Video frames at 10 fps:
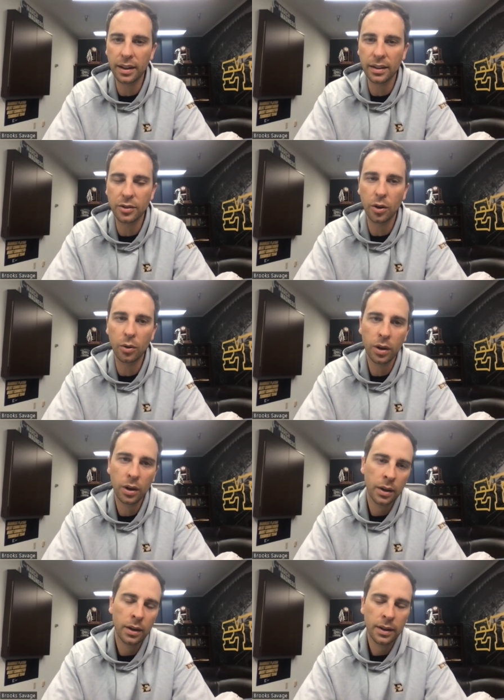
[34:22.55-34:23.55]
And so,
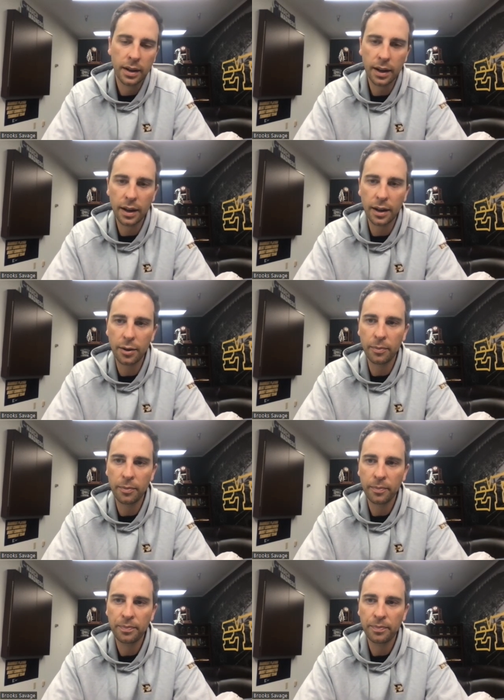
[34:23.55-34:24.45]
um,